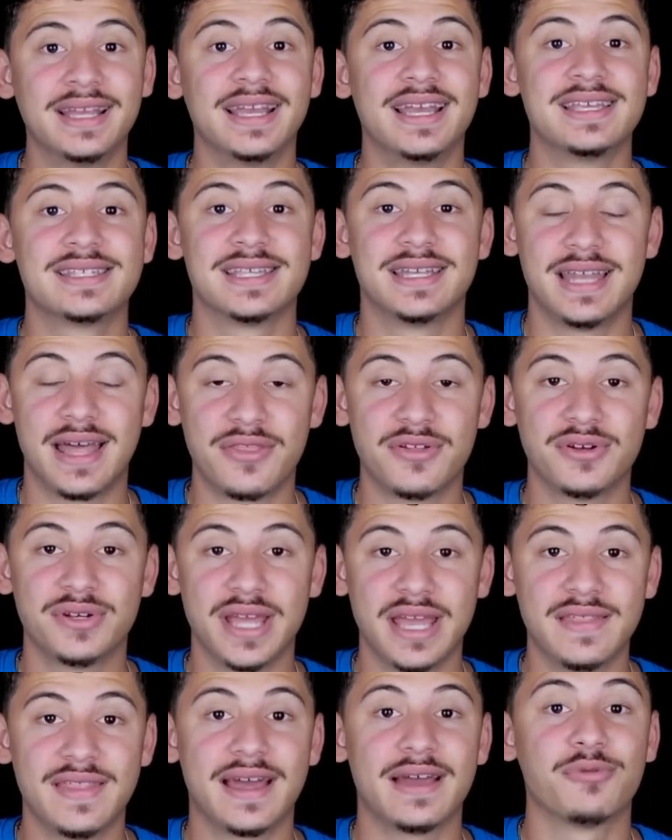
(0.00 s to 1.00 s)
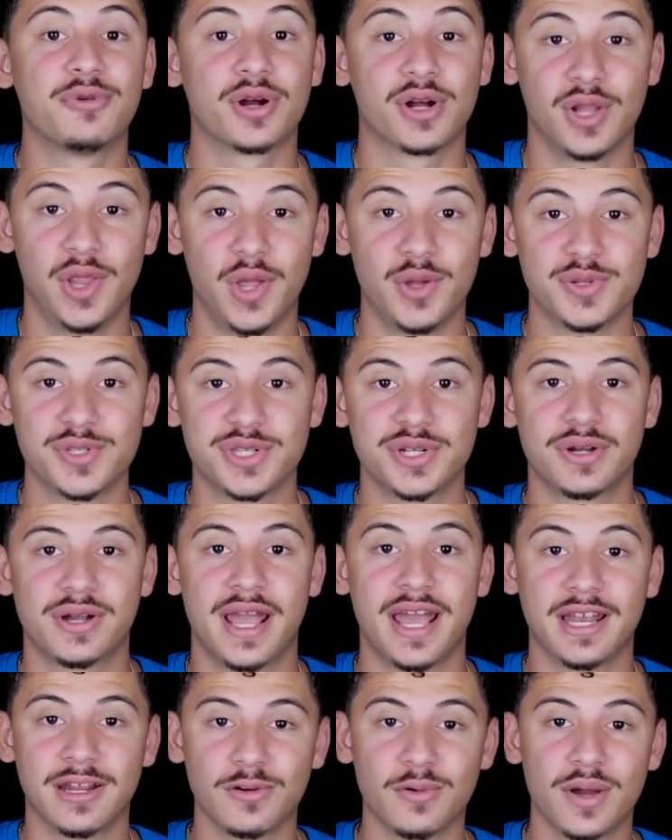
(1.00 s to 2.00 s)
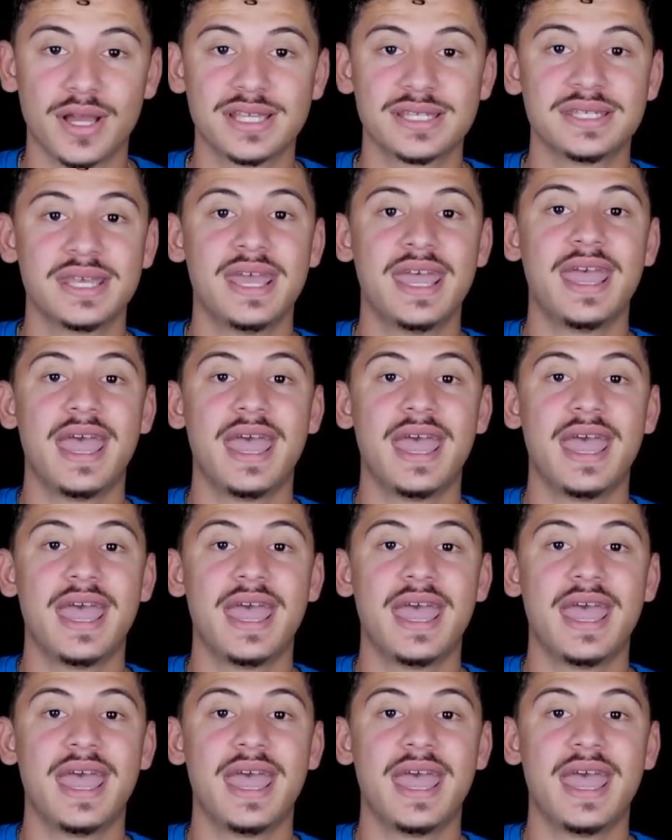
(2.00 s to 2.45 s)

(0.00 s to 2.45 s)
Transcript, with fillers: is another day that we're closer, anyways.